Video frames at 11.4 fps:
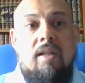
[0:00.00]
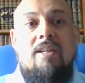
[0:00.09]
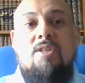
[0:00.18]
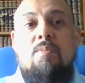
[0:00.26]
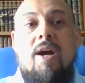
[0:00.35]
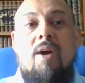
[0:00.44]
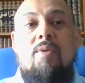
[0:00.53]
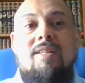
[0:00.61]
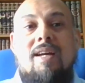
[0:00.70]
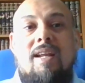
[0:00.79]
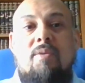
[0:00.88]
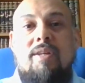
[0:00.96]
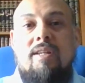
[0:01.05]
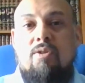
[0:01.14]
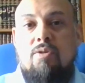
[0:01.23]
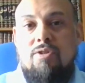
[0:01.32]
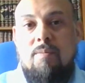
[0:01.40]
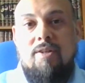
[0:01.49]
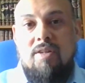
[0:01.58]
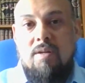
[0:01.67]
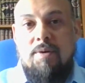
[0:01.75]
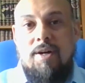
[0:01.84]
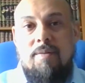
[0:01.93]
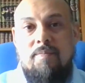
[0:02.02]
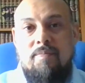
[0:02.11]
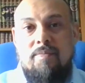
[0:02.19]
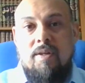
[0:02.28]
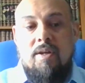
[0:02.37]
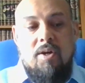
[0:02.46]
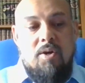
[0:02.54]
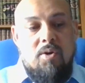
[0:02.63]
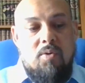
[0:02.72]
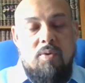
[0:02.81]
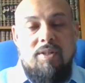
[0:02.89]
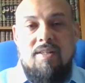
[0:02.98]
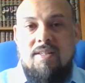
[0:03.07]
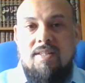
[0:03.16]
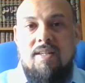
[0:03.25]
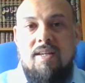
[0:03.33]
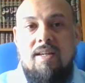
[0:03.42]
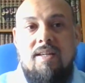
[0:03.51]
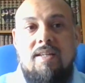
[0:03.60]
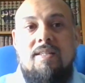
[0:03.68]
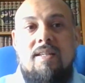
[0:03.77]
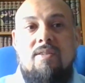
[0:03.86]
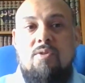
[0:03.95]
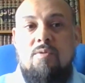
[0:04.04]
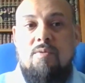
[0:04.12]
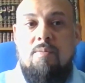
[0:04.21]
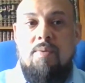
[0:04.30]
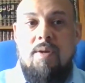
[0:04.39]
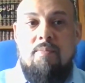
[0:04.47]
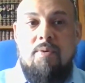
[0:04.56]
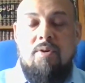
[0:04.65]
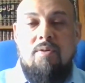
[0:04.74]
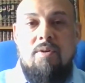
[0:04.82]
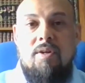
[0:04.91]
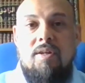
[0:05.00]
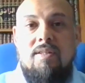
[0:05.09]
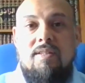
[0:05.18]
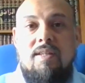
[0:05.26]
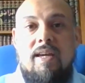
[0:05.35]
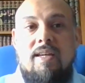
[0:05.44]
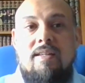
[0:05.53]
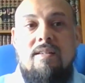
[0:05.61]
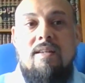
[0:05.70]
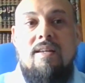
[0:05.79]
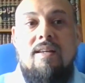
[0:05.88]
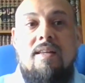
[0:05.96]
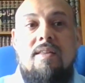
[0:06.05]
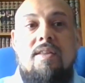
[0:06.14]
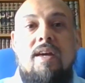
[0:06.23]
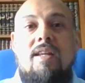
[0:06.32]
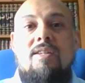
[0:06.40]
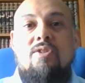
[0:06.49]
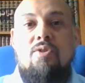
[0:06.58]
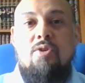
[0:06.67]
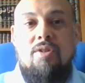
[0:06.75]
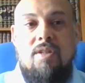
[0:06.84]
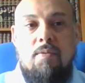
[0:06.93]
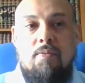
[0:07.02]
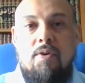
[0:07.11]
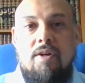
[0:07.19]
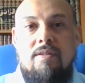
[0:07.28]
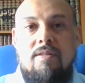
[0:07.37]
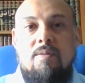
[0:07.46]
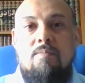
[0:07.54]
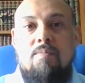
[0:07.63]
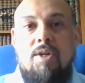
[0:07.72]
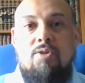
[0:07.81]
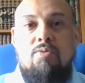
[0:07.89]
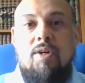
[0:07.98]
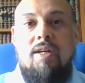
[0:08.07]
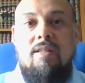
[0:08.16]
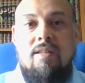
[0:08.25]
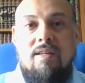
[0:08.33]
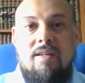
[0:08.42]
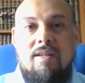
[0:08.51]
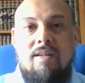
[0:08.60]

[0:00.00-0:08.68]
Allah subhanahu wa ta'ala, when he talks about riba, what does he say? He said, the, the people says, there is no difference between